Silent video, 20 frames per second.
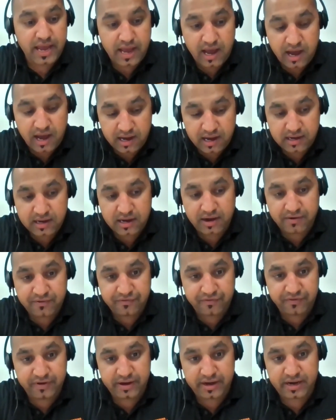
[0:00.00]
are
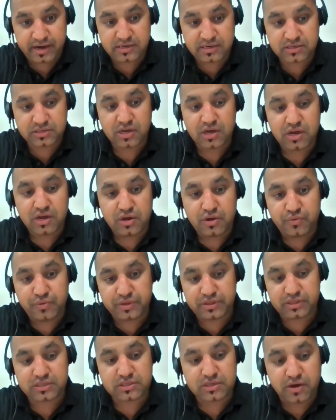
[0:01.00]
confident
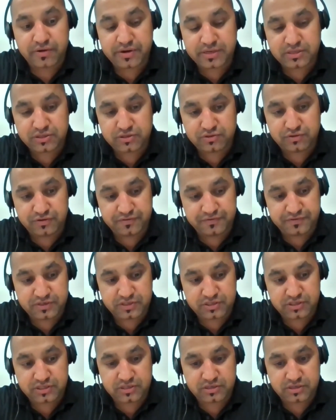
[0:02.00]
with Torrens
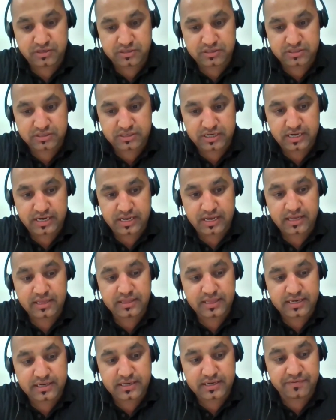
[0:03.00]
University Australia
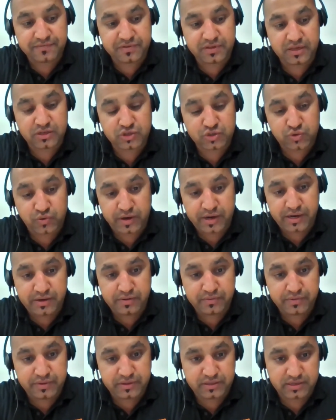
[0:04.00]
that if they
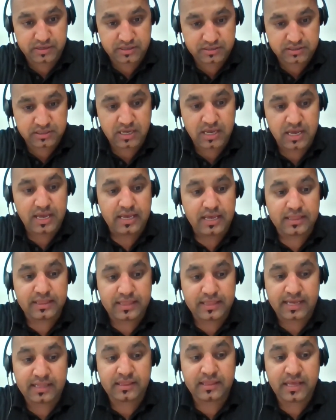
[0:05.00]
join with us,
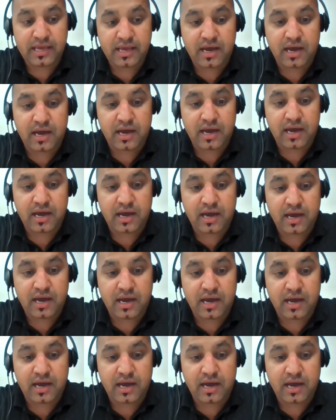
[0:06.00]
then they
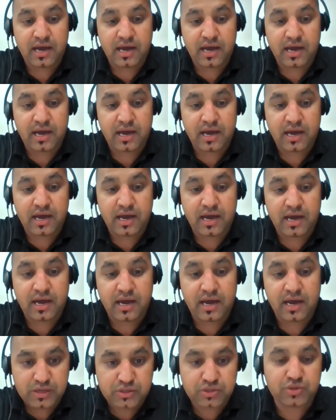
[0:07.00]
after.
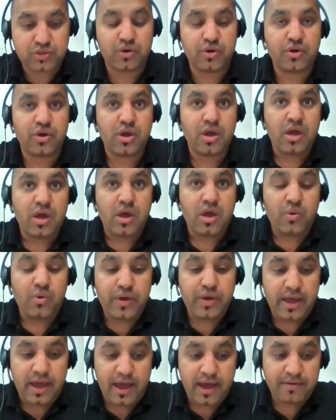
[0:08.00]
So
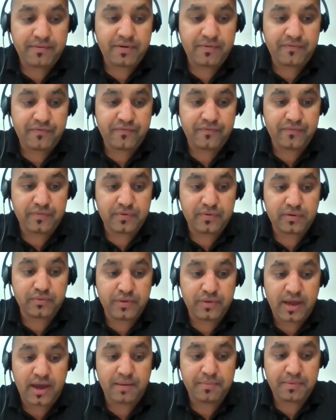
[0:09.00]
we have a
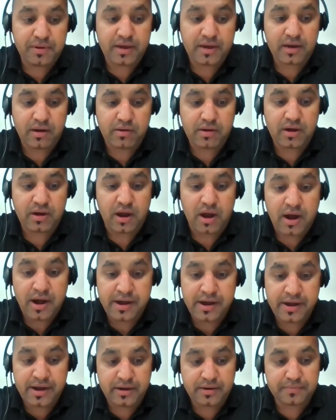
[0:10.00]
around
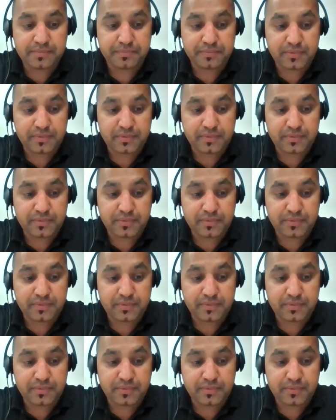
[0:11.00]
100